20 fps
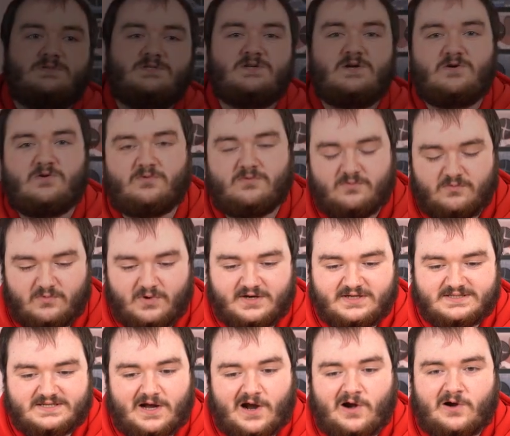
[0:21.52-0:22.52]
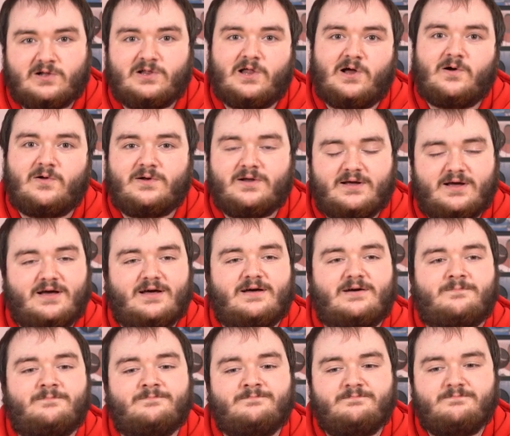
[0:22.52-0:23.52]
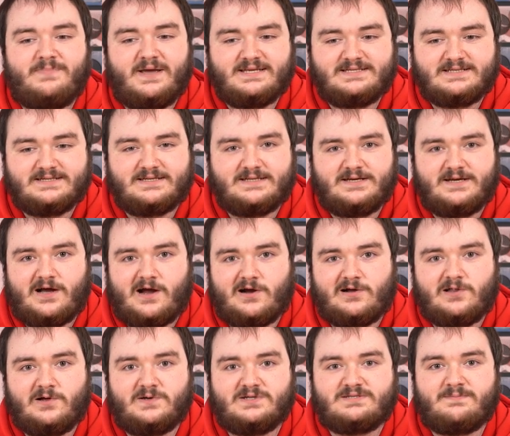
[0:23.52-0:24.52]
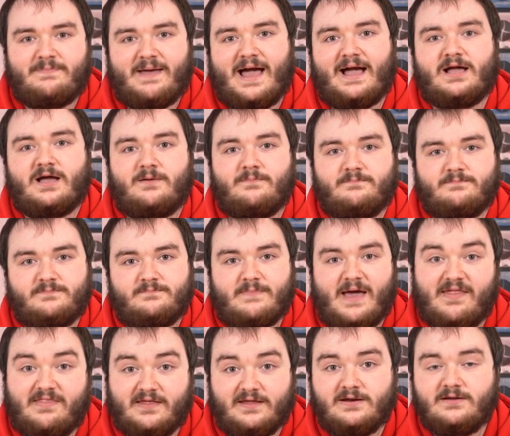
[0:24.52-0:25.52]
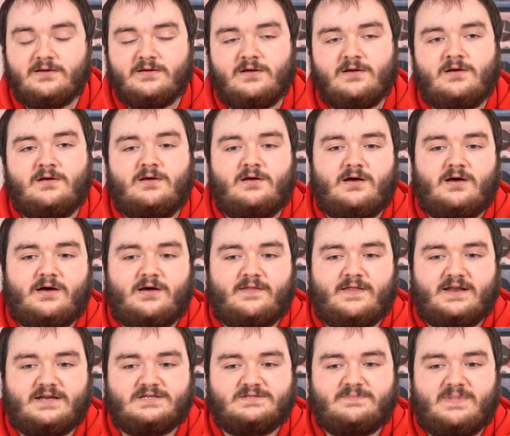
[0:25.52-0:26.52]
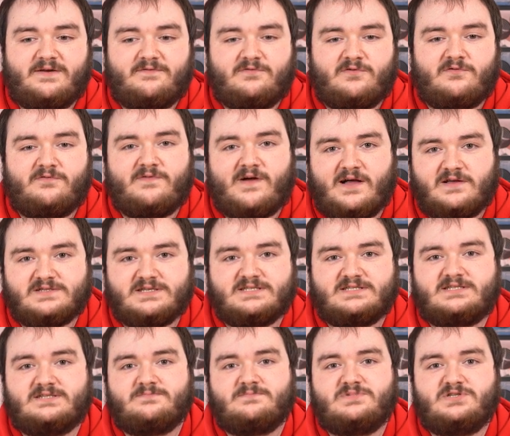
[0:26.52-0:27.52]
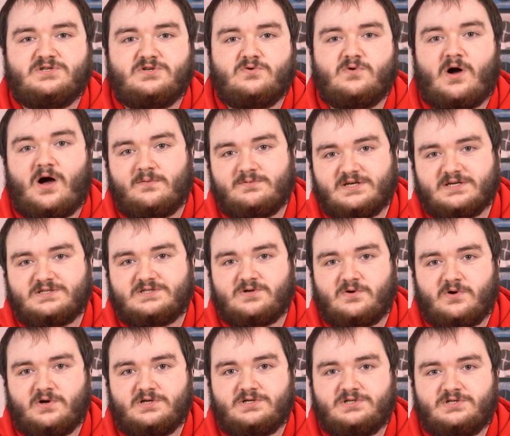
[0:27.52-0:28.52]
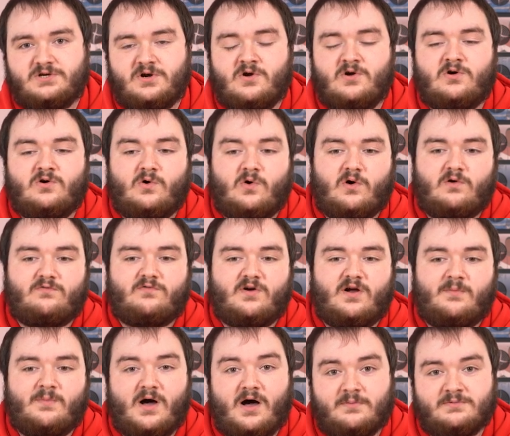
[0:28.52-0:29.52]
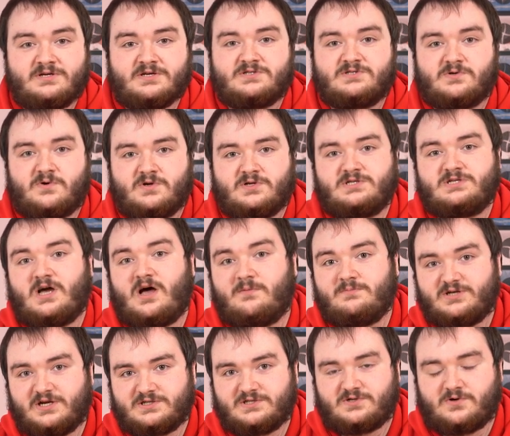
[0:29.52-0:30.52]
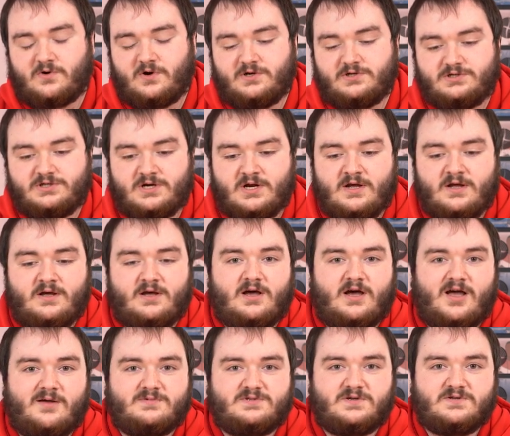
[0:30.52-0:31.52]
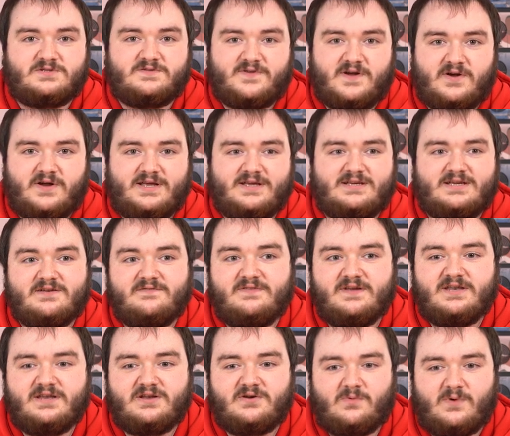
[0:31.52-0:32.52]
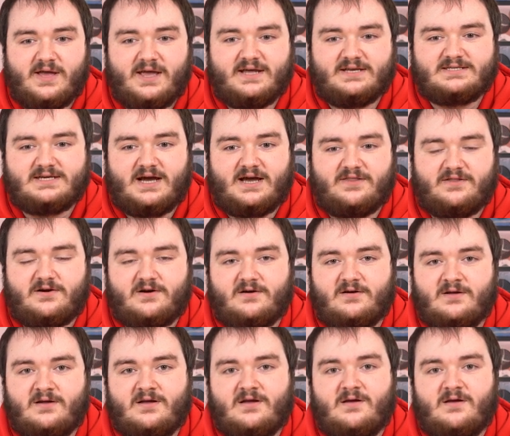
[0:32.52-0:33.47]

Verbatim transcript: So what is rclone? Um, basically, rclone is a backup method uh, that is meant for file system to object storage or from object storage to object storage. Um, so it's a very convenient way to either